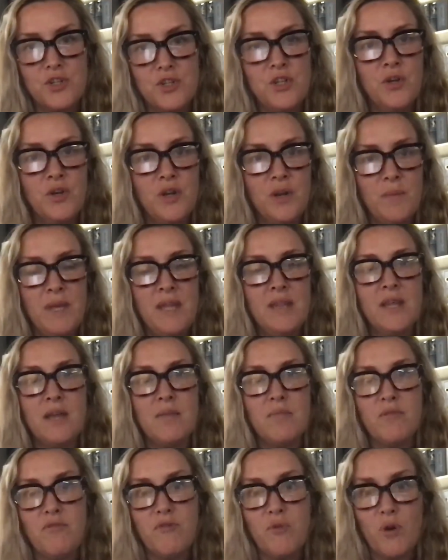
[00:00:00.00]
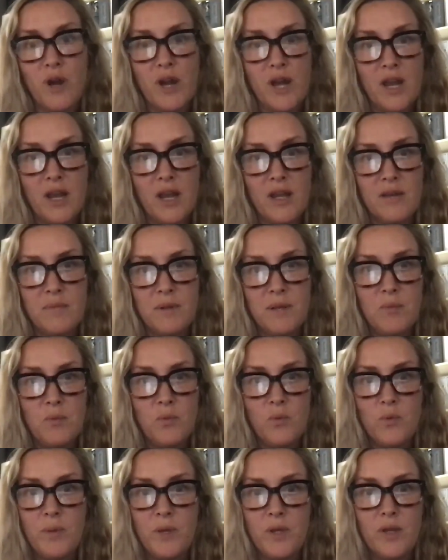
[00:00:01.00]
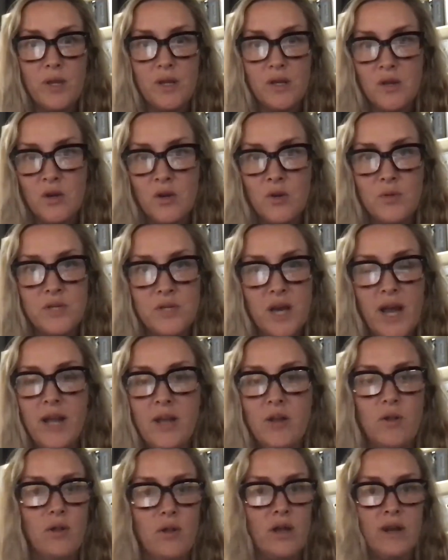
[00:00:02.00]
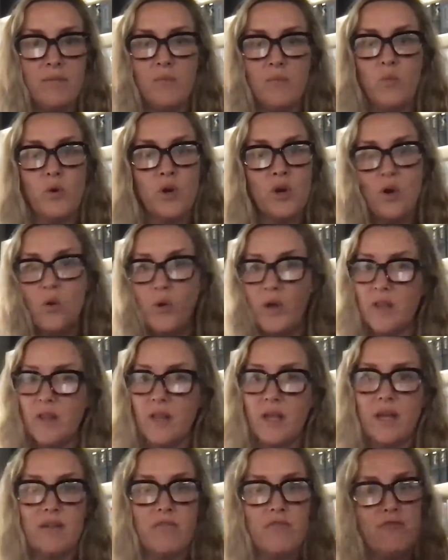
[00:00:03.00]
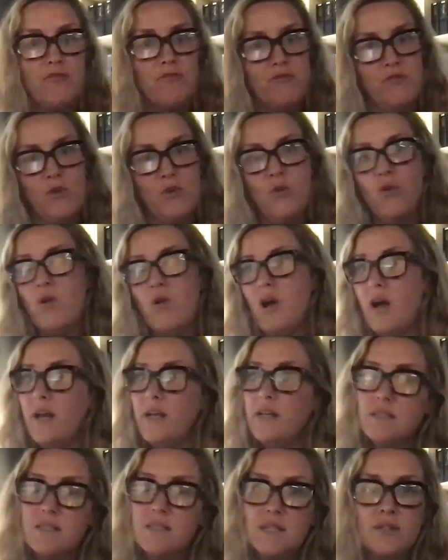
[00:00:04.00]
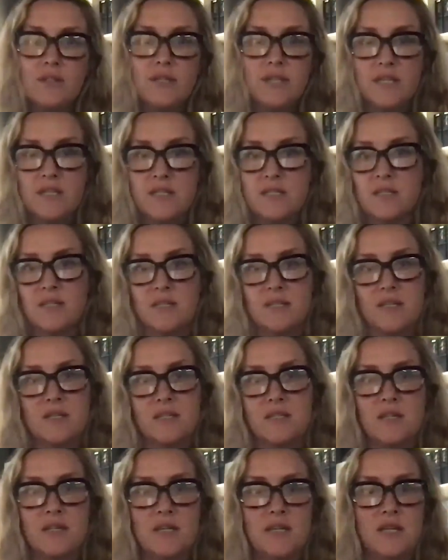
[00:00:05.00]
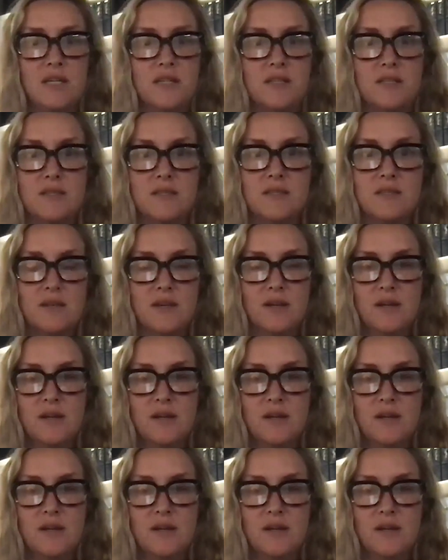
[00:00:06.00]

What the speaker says: You know what I mean? Like beforehand, people would be like, no tile. And we're going like full height ceilings on this. And it's